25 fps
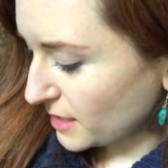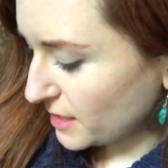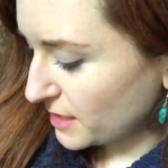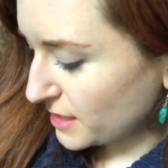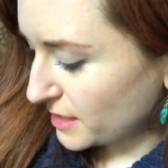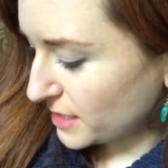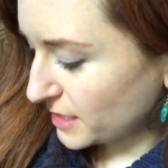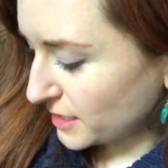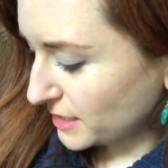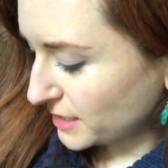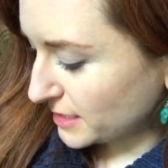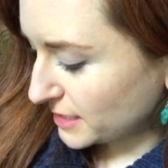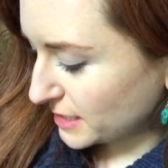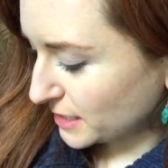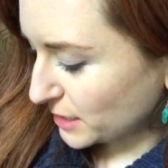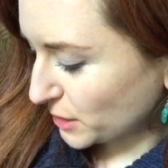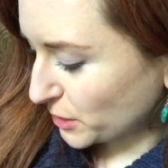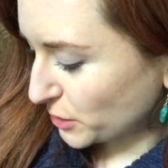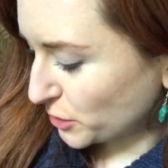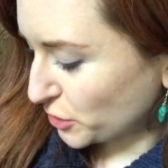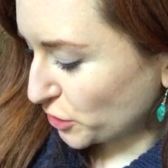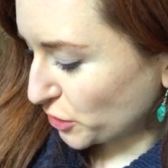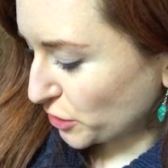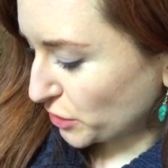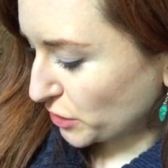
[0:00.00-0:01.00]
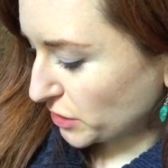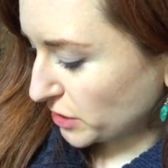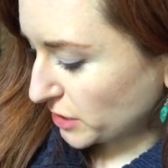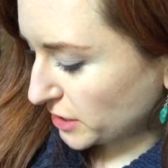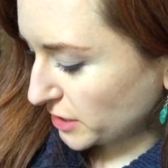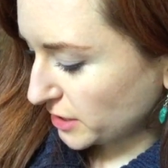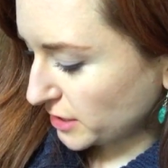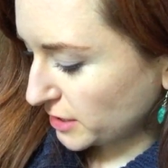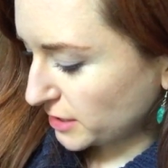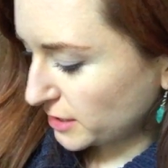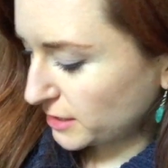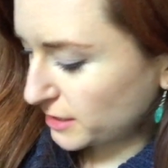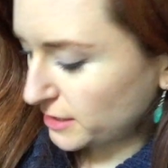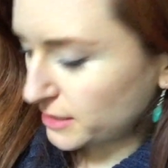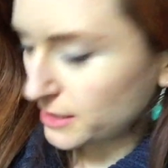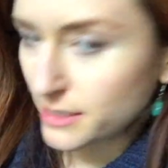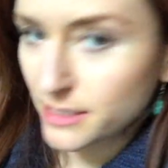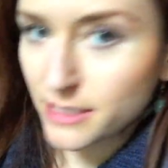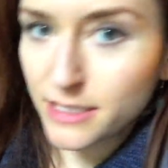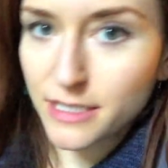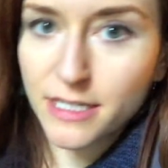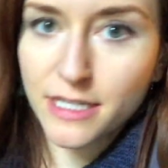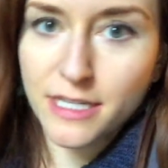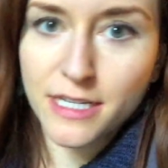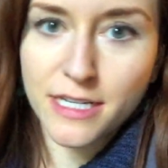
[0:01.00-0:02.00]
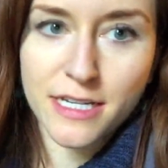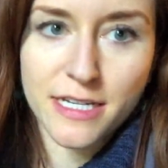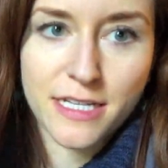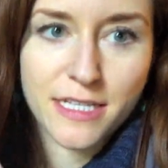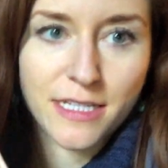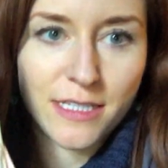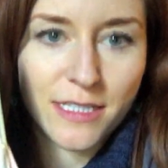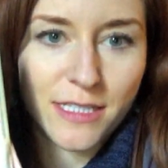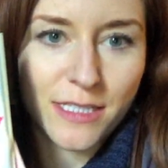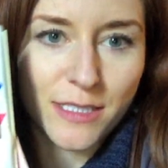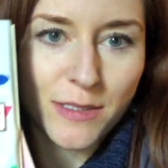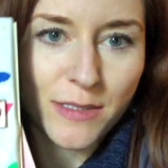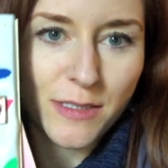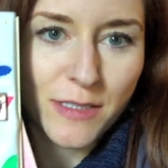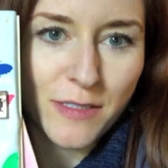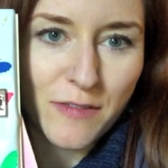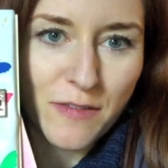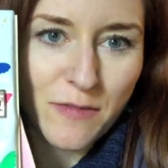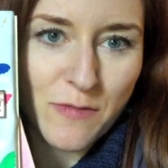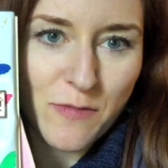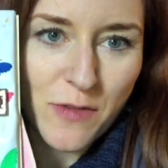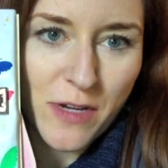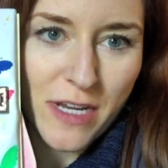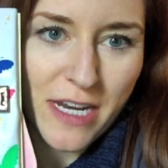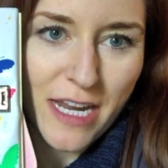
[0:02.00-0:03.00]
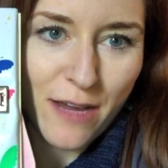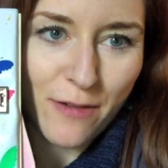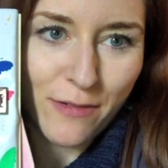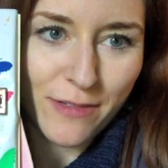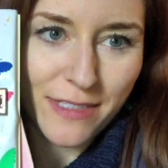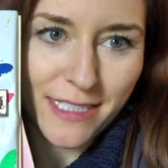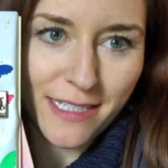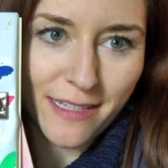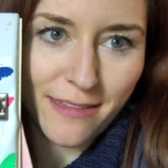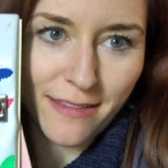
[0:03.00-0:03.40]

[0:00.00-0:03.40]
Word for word: This little journal, this is from when I was